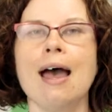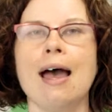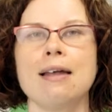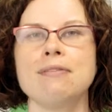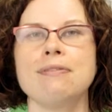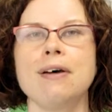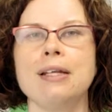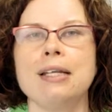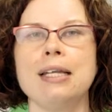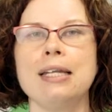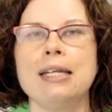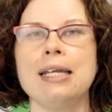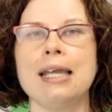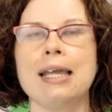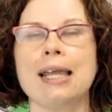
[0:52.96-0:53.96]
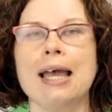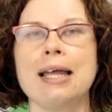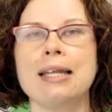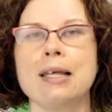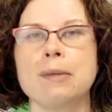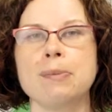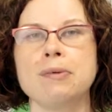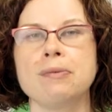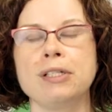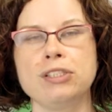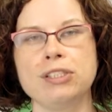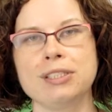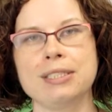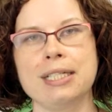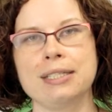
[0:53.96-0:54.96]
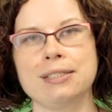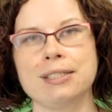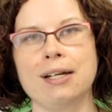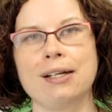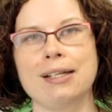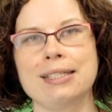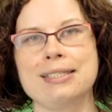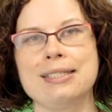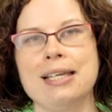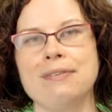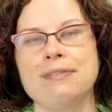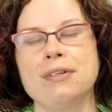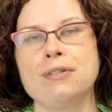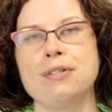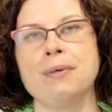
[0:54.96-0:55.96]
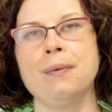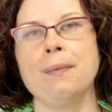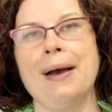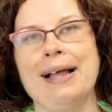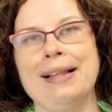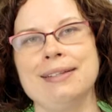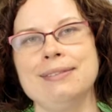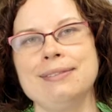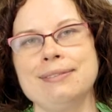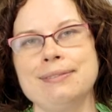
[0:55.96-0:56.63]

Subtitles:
And finally, it can help you reach your sales targets if you do it well.